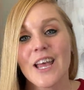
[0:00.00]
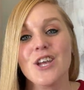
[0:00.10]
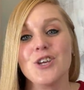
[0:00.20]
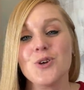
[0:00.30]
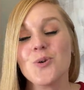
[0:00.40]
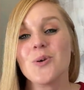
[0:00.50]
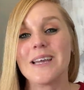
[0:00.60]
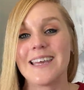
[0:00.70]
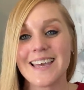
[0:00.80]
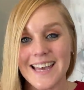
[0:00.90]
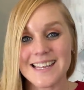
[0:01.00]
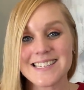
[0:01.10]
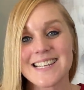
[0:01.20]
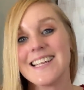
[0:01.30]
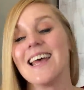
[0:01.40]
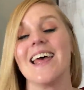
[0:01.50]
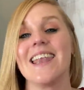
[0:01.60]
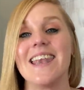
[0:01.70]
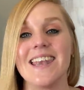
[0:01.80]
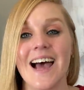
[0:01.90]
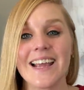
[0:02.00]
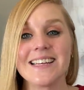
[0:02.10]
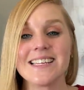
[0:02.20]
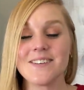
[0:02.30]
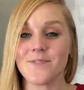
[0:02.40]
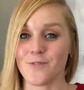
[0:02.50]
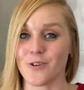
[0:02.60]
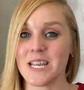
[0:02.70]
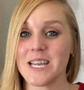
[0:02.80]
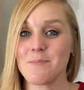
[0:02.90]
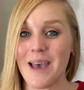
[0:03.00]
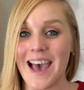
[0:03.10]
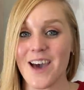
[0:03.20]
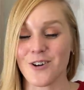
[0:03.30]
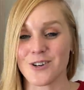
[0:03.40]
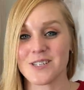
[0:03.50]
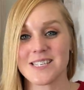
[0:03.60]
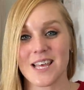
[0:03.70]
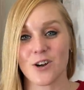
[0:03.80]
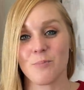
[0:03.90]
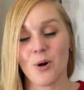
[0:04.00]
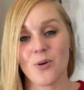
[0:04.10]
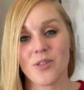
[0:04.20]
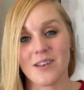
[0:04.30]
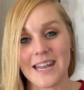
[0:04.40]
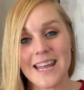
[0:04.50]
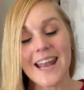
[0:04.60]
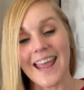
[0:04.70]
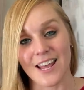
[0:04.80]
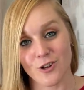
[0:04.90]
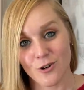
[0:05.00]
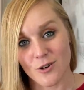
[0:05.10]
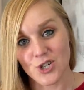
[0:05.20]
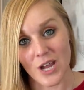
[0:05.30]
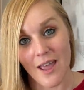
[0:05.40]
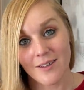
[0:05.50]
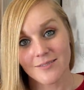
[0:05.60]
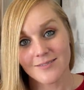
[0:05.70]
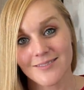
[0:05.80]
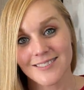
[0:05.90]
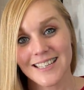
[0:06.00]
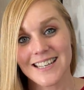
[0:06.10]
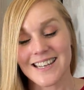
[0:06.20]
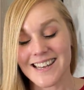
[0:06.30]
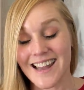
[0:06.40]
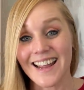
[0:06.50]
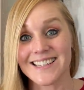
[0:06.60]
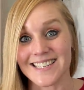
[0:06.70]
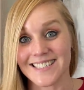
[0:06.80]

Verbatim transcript: you get 90 free patterns that are both knit and crochet. 90.